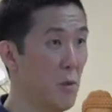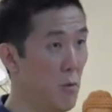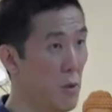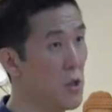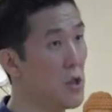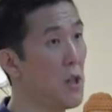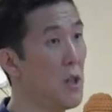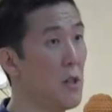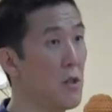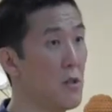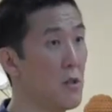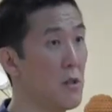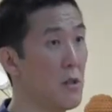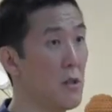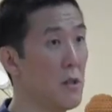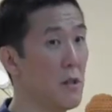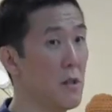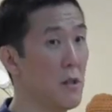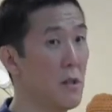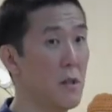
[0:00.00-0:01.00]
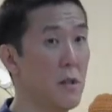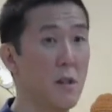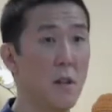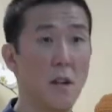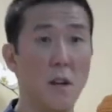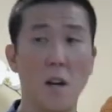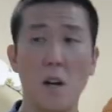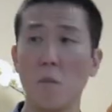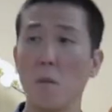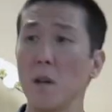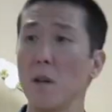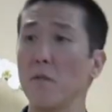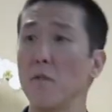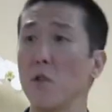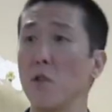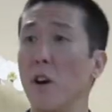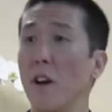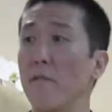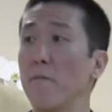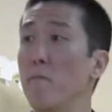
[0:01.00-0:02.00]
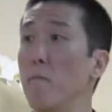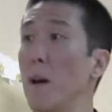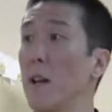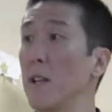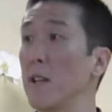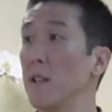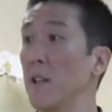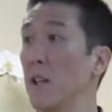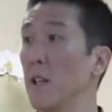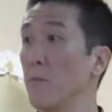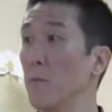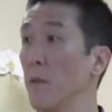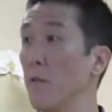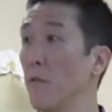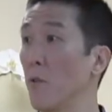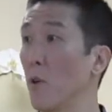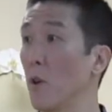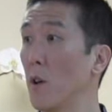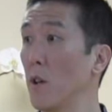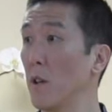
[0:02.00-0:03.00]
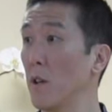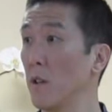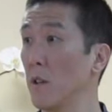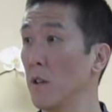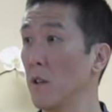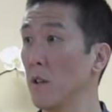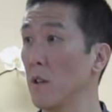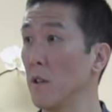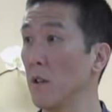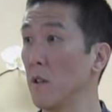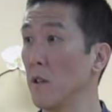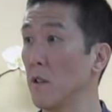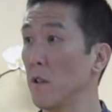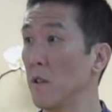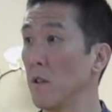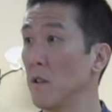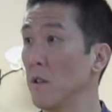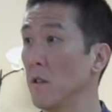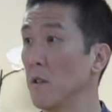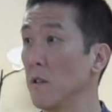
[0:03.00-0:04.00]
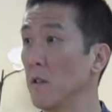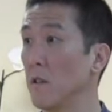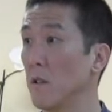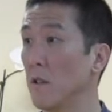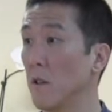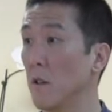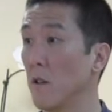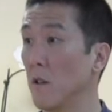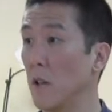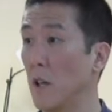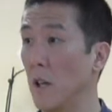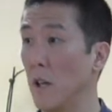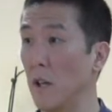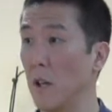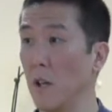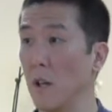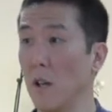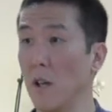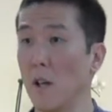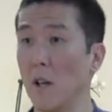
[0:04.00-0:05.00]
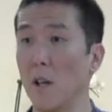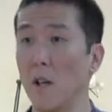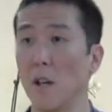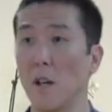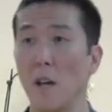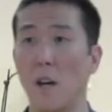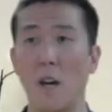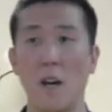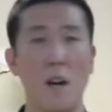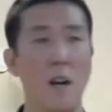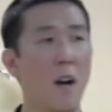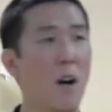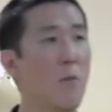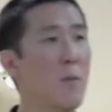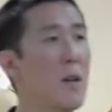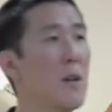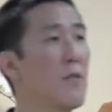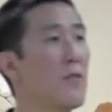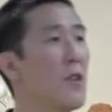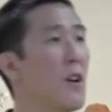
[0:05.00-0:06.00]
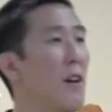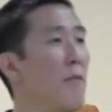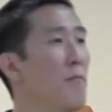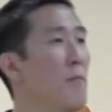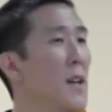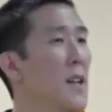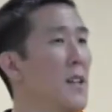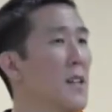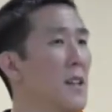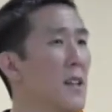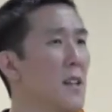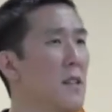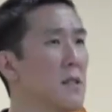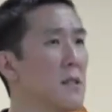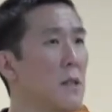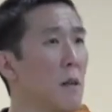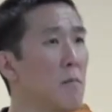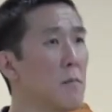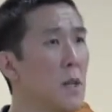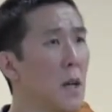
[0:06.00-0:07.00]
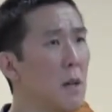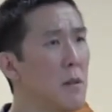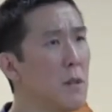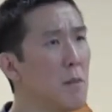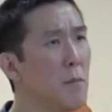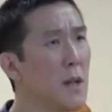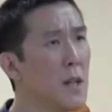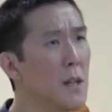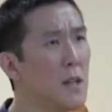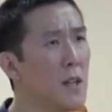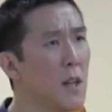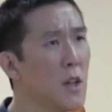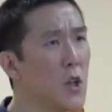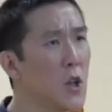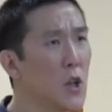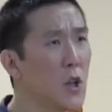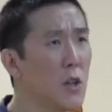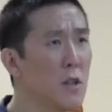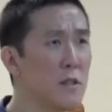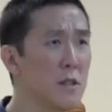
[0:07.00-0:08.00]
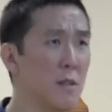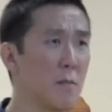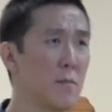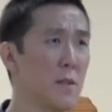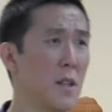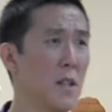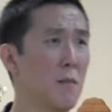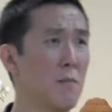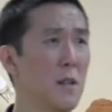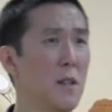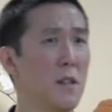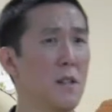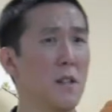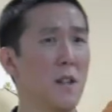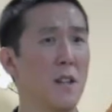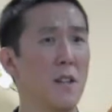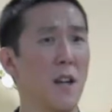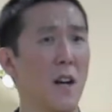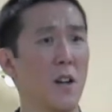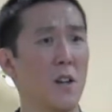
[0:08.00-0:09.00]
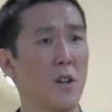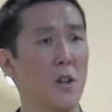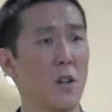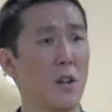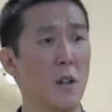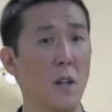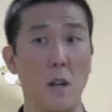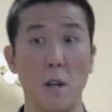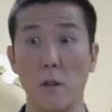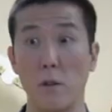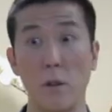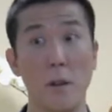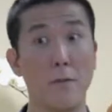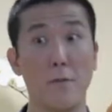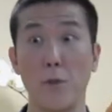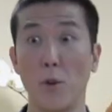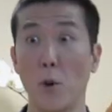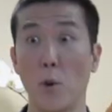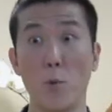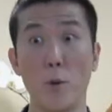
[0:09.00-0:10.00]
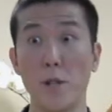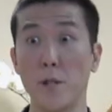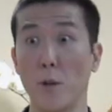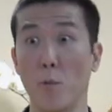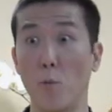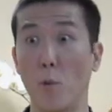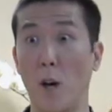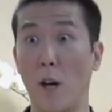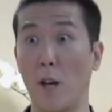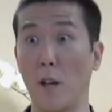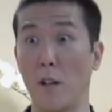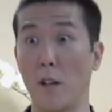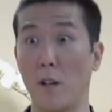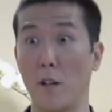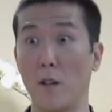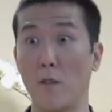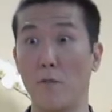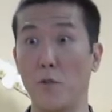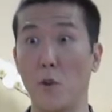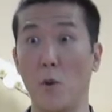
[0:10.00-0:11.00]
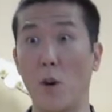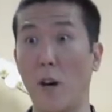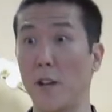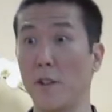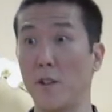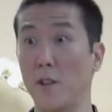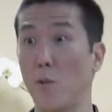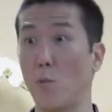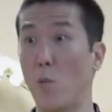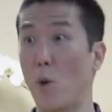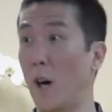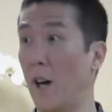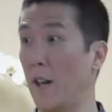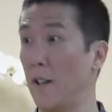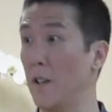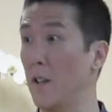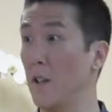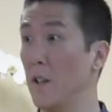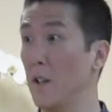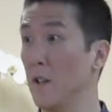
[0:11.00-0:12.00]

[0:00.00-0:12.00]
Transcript: it will change. How many of you have meditated before? Okay. How many of you have meditated? Sometimes you meditate good, sometimes you meditate not good. You have no reason why. You have no idea why.